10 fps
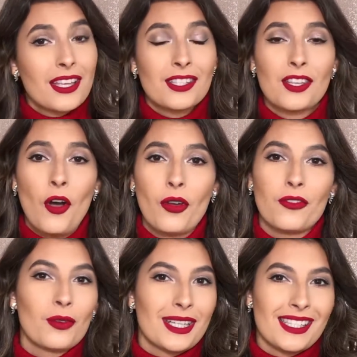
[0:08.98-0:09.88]
So if
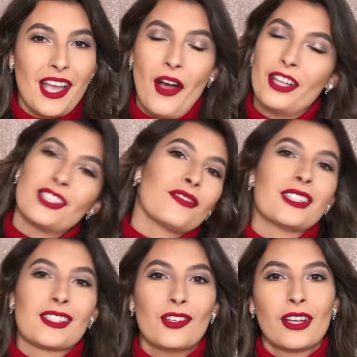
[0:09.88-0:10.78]
you want to see how I achieved
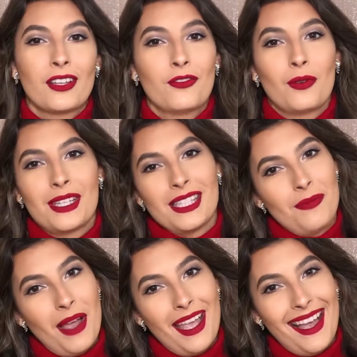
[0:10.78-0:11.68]
this look and if you want to see
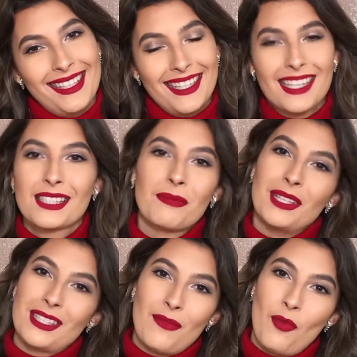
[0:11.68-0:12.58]
my ideas,
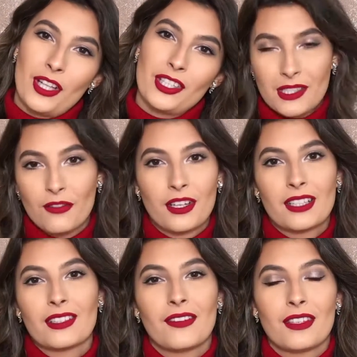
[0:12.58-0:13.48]
please keep watching. Don't forget
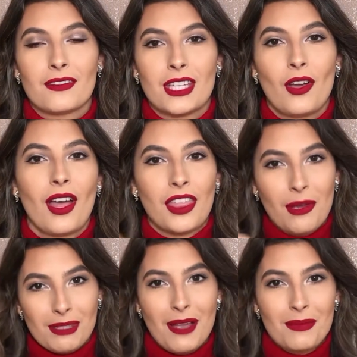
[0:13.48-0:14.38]
to give this video a
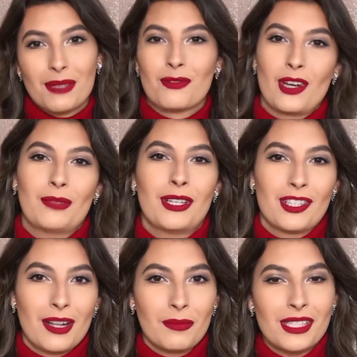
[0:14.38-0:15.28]
thumbs up, subscribe to my
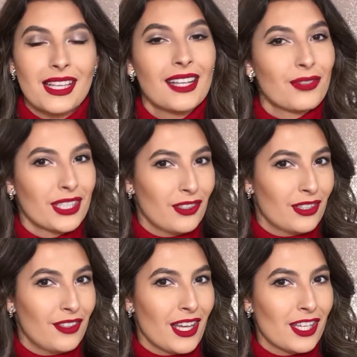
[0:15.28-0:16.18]
channel please, and ring the
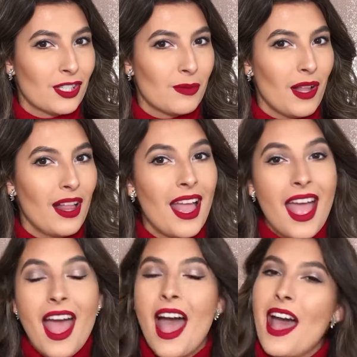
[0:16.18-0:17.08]
notifications bell.
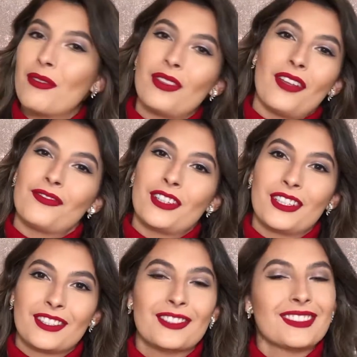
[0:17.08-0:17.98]
And without
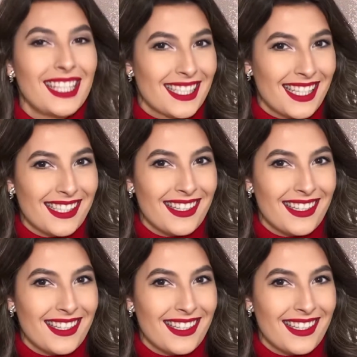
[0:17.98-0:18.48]
further ado, let's get